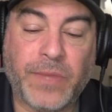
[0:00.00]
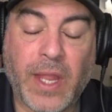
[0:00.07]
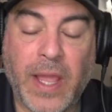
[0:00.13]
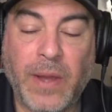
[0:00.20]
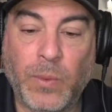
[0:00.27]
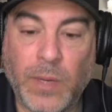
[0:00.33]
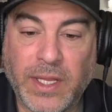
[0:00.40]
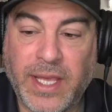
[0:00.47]

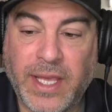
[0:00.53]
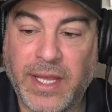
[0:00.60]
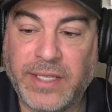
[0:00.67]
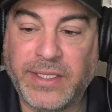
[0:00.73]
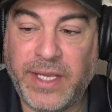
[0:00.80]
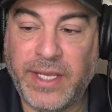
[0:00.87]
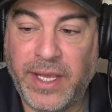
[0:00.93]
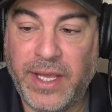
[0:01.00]
And what that
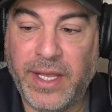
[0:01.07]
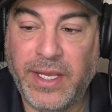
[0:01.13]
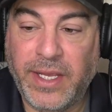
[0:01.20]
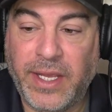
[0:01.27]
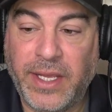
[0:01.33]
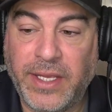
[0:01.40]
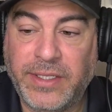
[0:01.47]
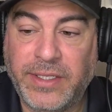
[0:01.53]
did
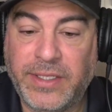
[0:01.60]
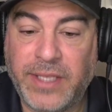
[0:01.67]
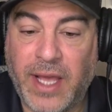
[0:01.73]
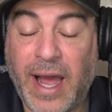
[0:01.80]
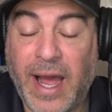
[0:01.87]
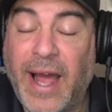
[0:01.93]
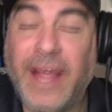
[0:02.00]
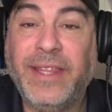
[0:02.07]
is,
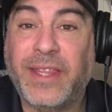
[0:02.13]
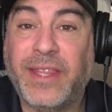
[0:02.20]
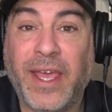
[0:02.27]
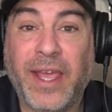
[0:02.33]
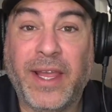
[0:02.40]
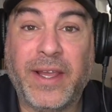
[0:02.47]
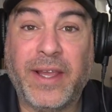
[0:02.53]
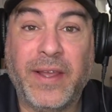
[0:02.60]
I
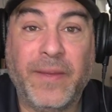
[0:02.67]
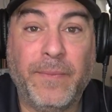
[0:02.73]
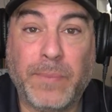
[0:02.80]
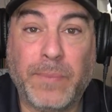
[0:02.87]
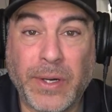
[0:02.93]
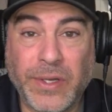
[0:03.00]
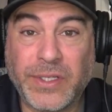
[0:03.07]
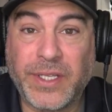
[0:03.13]
think
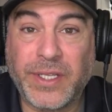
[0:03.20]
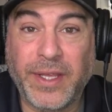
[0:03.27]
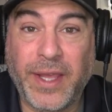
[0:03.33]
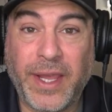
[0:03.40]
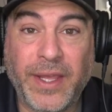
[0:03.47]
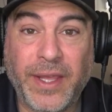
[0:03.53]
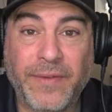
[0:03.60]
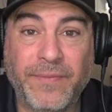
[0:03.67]

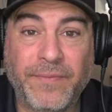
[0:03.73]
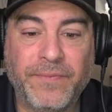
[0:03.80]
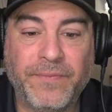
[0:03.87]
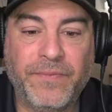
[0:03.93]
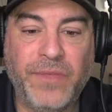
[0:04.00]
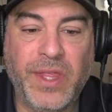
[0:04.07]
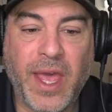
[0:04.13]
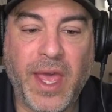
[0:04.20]
personally,
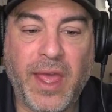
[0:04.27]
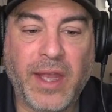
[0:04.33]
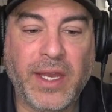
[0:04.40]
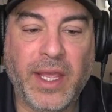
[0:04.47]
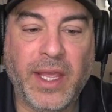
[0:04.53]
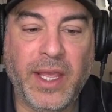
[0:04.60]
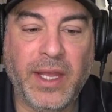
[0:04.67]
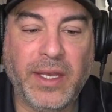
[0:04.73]
that it